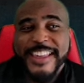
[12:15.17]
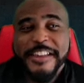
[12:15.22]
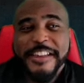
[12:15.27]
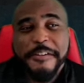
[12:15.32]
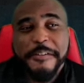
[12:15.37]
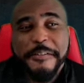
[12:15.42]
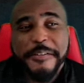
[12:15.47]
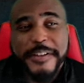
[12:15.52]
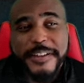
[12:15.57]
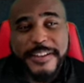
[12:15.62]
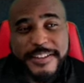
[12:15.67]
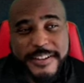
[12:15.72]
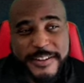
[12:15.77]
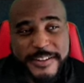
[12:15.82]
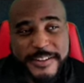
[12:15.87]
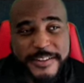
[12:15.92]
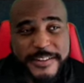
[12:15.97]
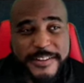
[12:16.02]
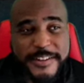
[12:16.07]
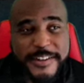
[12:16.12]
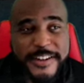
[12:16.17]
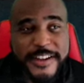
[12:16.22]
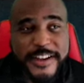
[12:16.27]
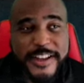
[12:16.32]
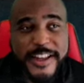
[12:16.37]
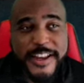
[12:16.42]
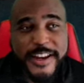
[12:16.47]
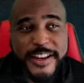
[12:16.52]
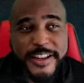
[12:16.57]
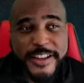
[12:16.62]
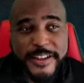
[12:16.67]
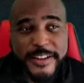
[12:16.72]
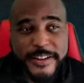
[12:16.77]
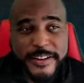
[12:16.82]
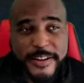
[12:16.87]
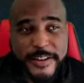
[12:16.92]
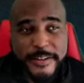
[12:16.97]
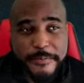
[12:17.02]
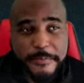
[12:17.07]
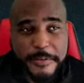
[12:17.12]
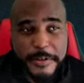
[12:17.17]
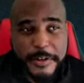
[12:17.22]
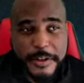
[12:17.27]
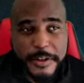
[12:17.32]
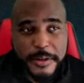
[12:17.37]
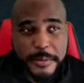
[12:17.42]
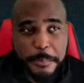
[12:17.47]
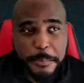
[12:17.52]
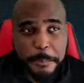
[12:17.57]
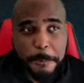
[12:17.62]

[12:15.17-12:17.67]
When I heard Canadian, I'm like,